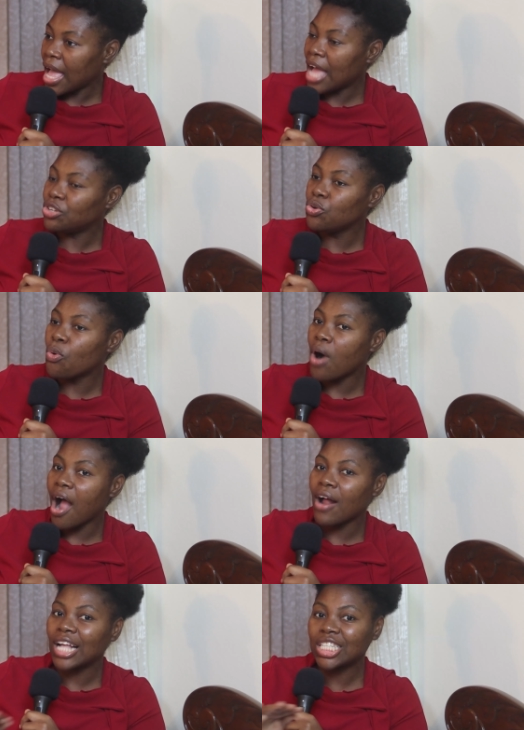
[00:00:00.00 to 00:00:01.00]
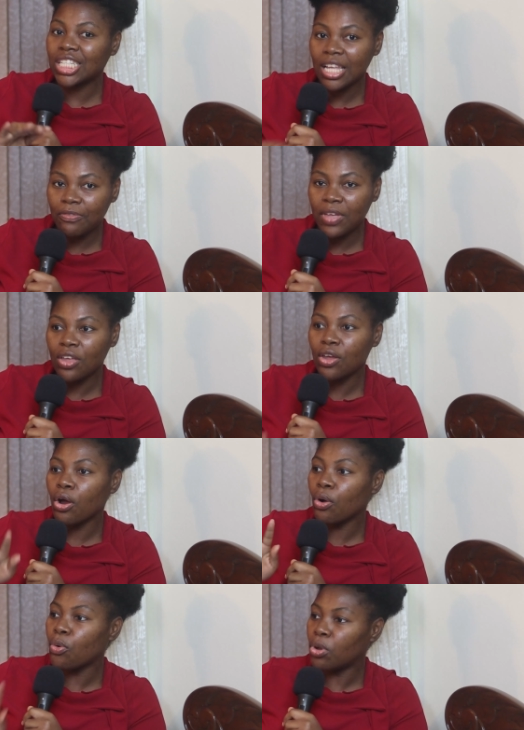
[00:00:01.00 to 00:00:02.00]
and you are achieving
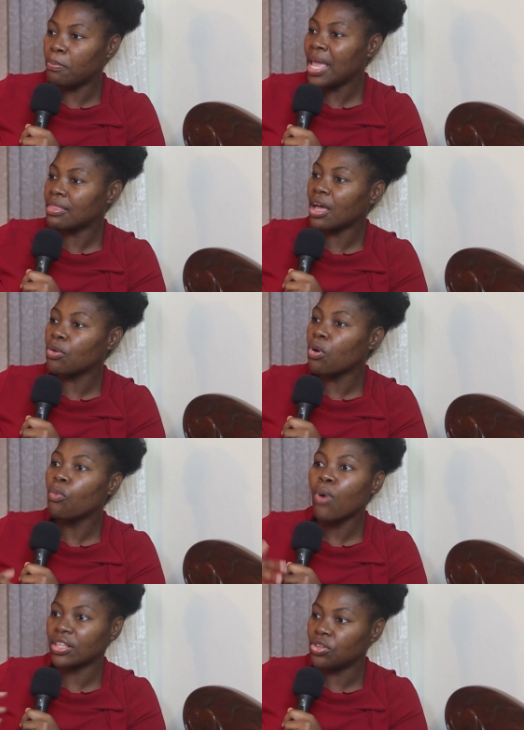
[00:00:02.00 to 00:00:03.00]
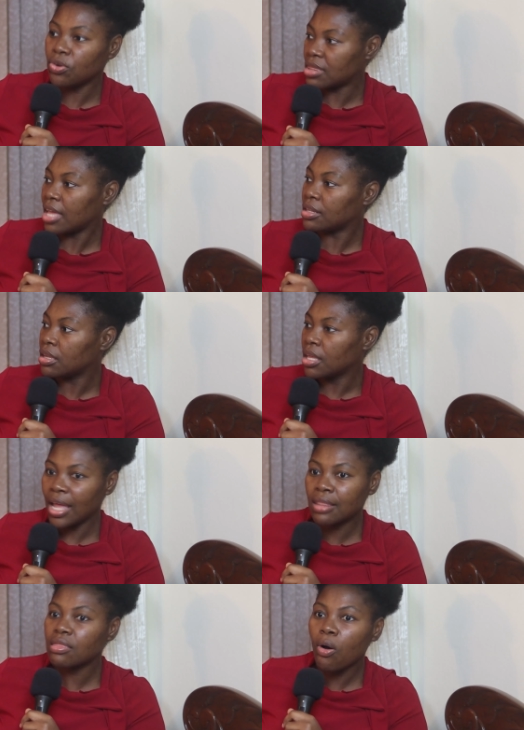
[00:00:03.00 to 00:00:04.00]
your goal based on what you set,
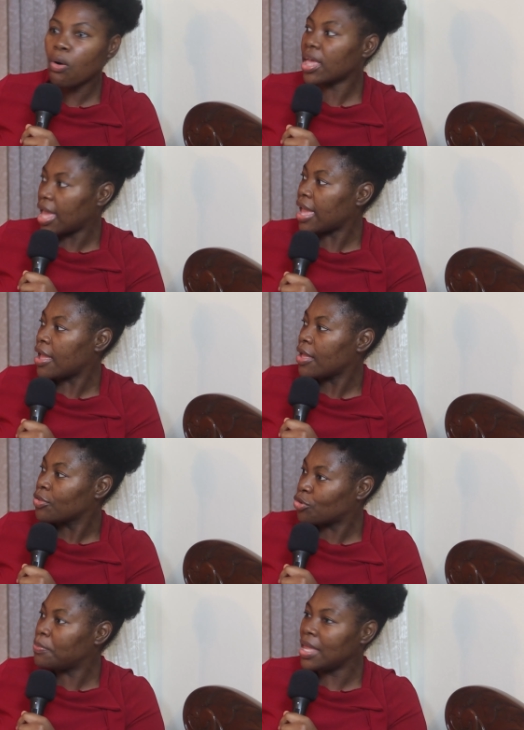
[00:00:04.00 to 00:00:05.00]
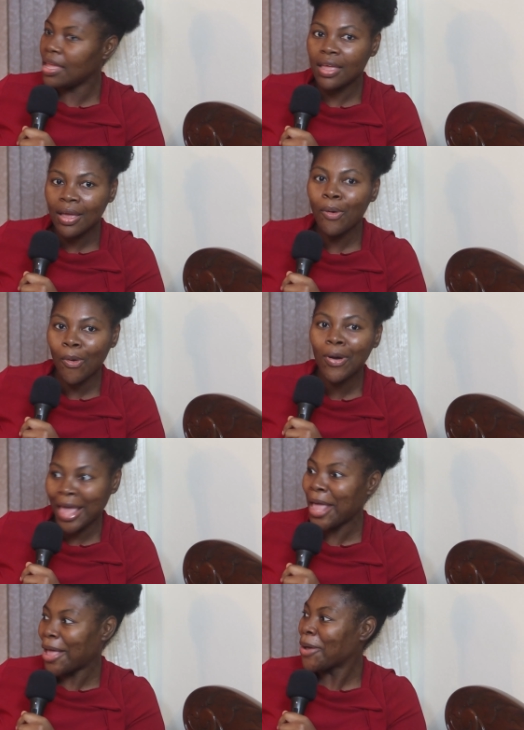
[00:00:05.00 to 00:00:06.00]
it's okay to be
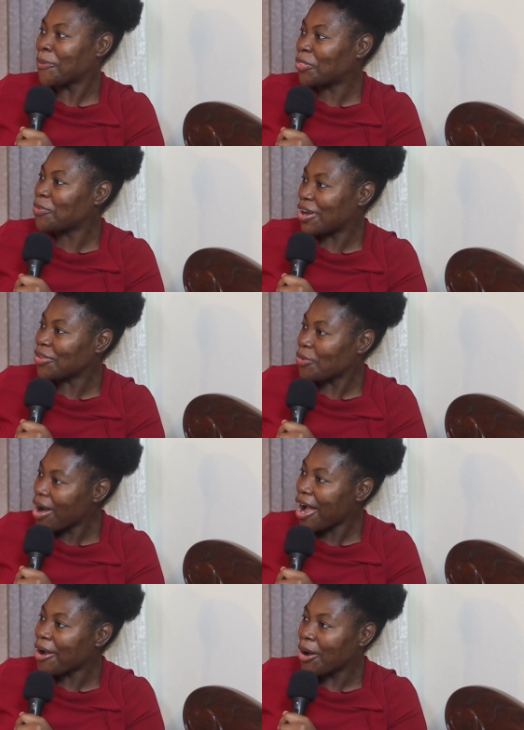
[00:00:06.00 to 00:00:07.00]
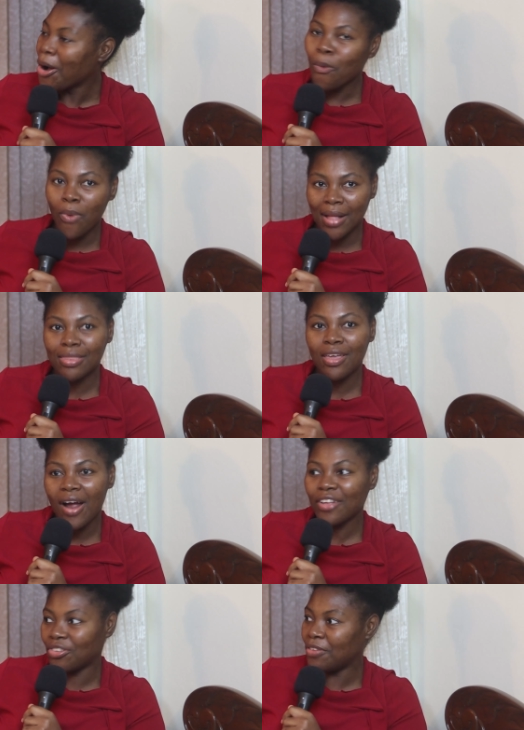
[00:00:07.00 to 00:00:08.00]
okay with where you are once
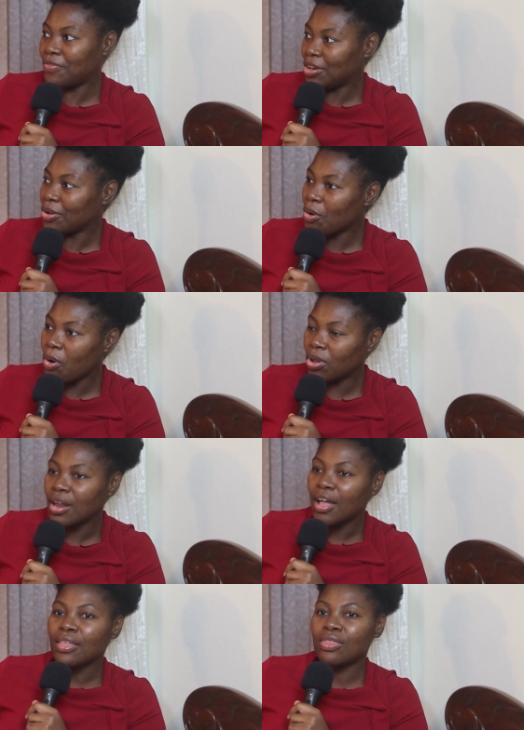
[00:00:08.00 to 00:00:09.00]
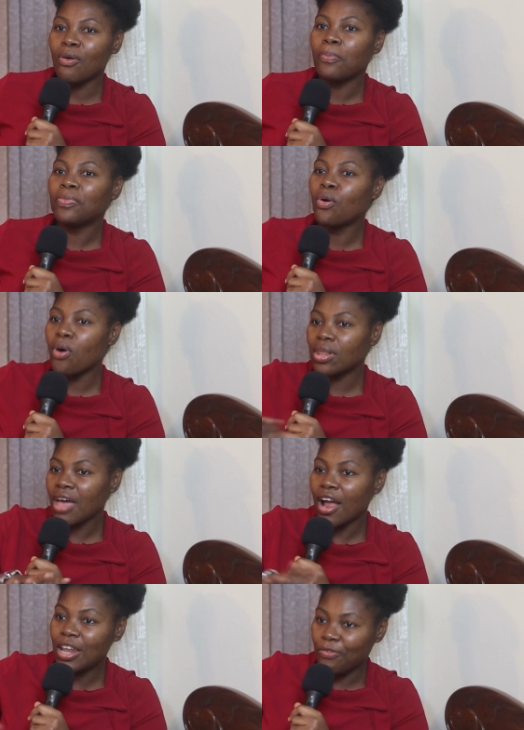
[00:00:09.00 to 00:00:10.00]
you're achieving the goal. So goals
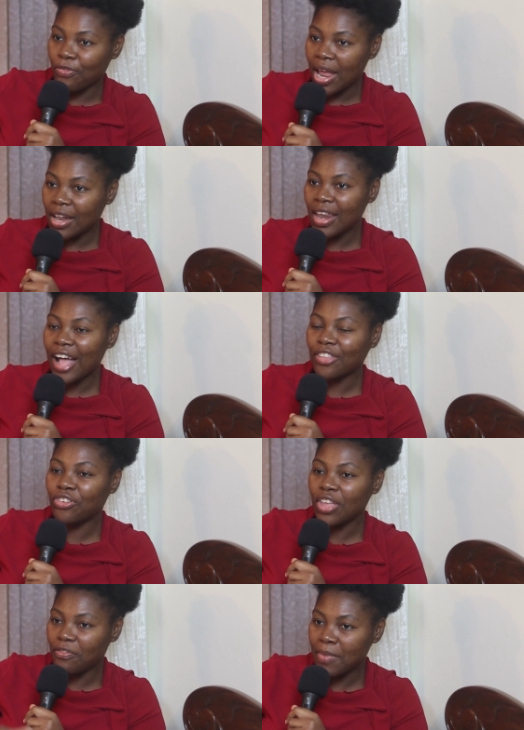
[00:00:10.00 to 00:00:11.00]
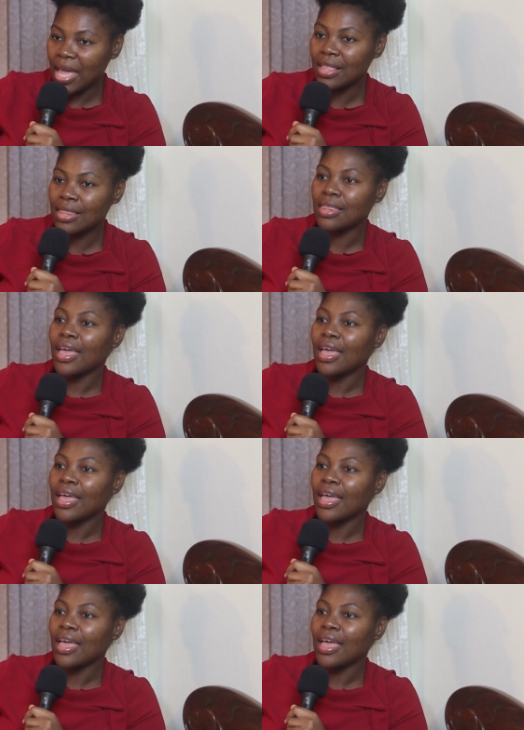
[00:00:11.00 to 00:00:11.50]
are different, achievements.